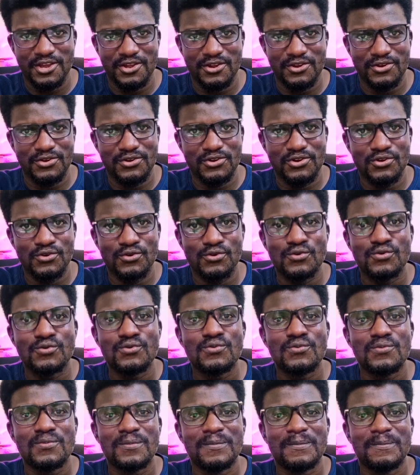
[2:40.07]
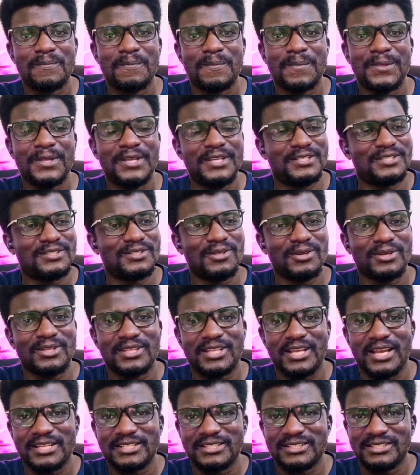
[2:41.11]
No, it's not
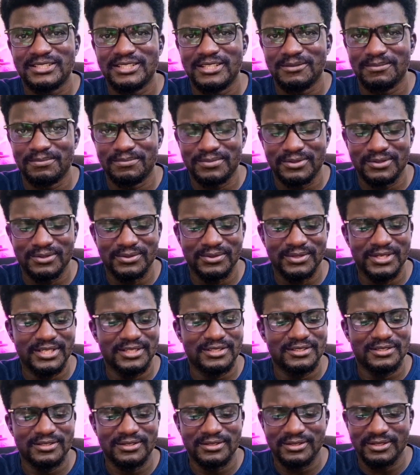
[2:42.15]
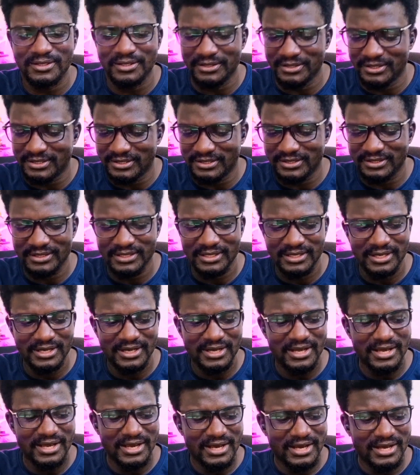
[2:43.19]
that simple. It's not.
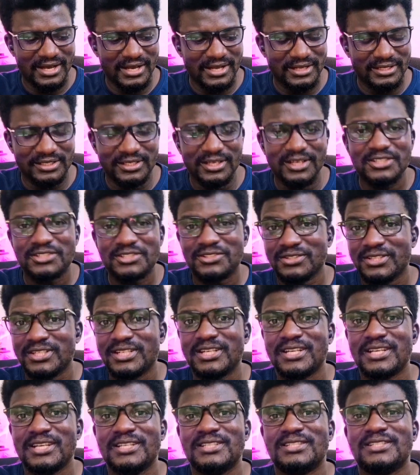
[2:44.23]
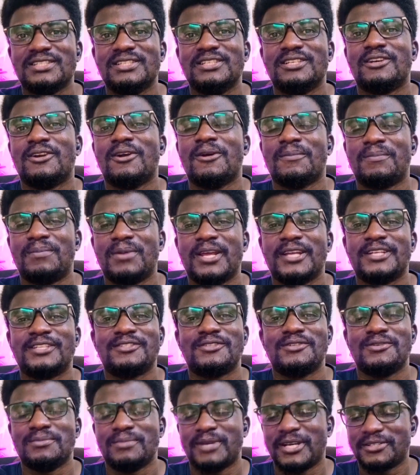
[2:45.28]
Surgery is a complex
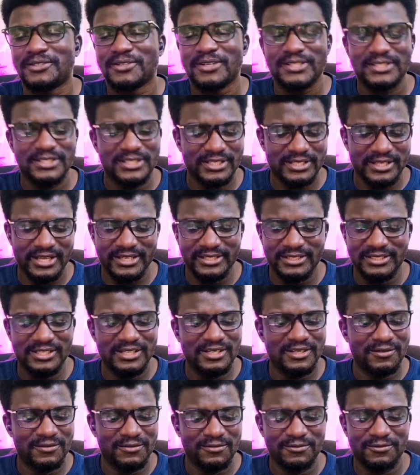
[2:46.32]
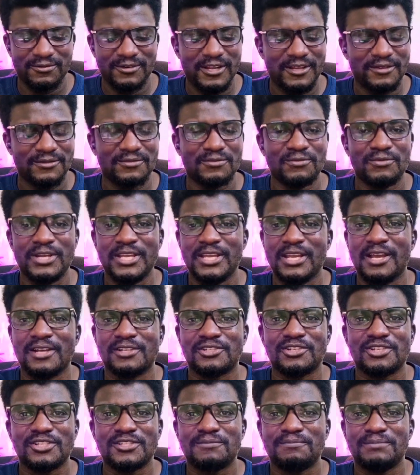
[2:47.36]
thing. You might just see it as if we are
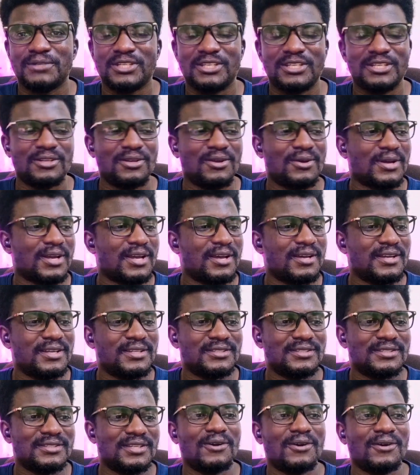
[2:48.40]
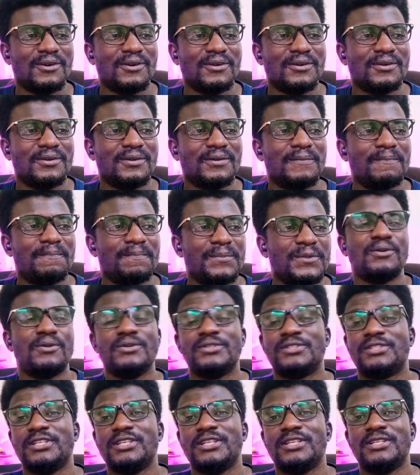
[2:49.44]
just picking organs or
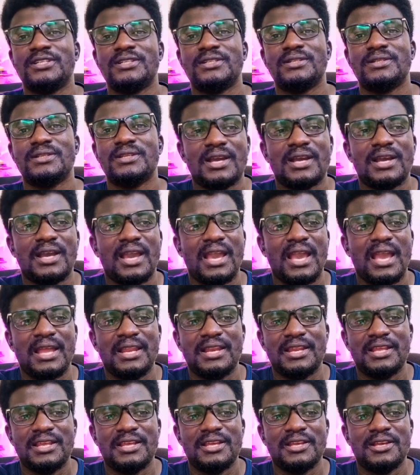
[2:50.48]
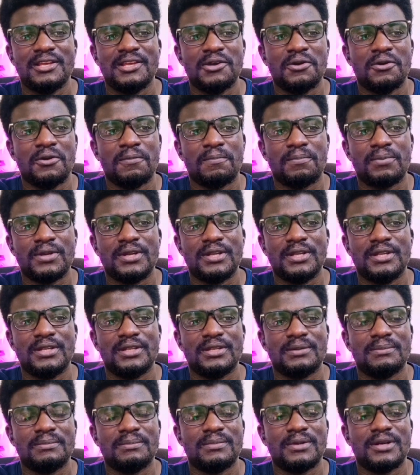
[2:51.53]
closing any
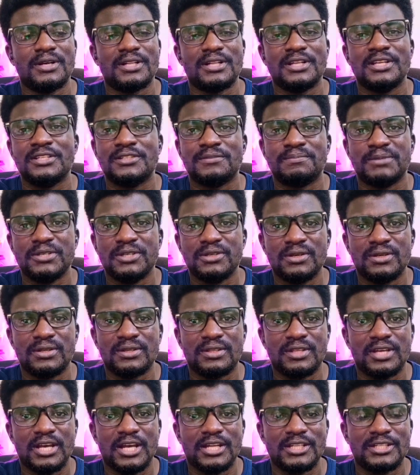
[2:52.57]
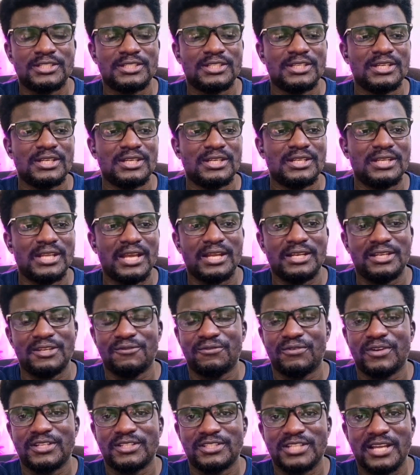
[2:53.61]
opening, but it's beyond that. There are
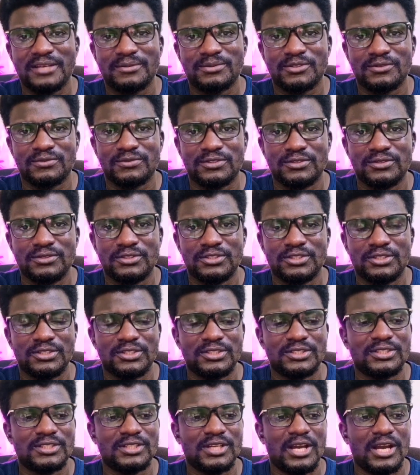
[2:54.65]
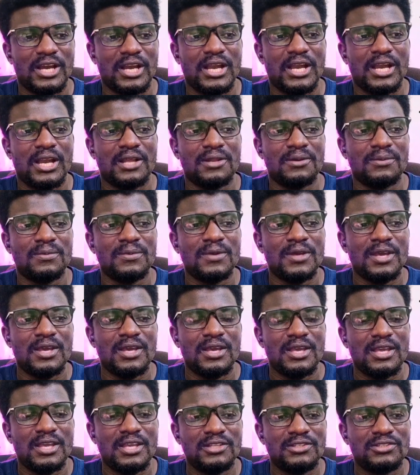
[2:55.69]
different types of sutures, and
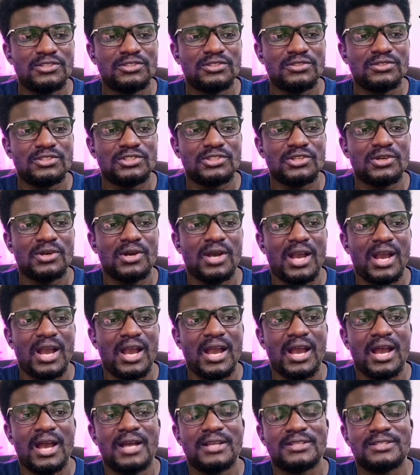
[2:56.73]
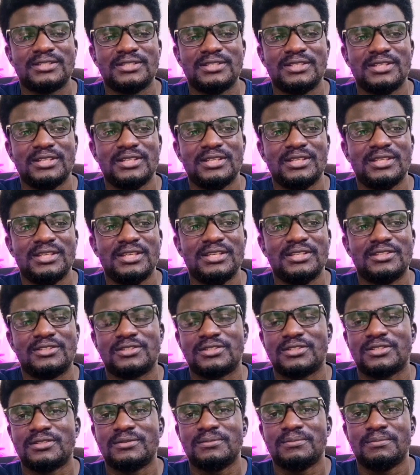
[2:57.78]
each suture has
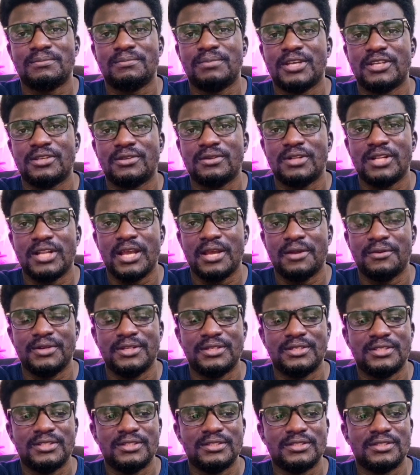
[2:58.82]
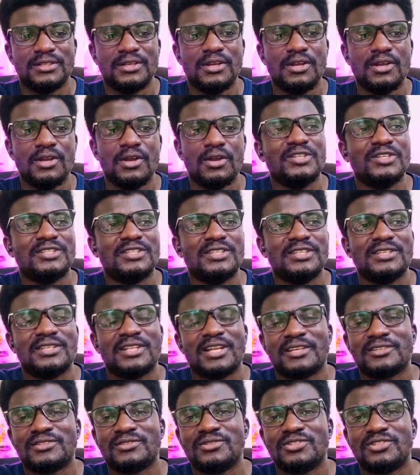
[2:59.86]
its peculiarities. We see
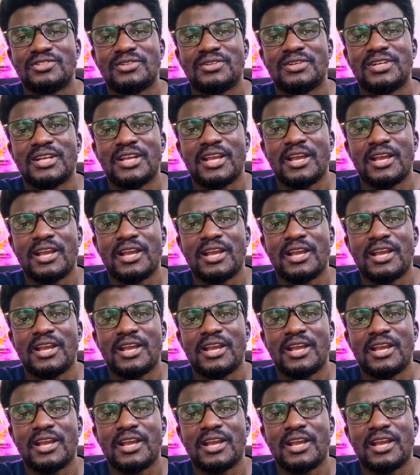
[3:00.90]
that suturing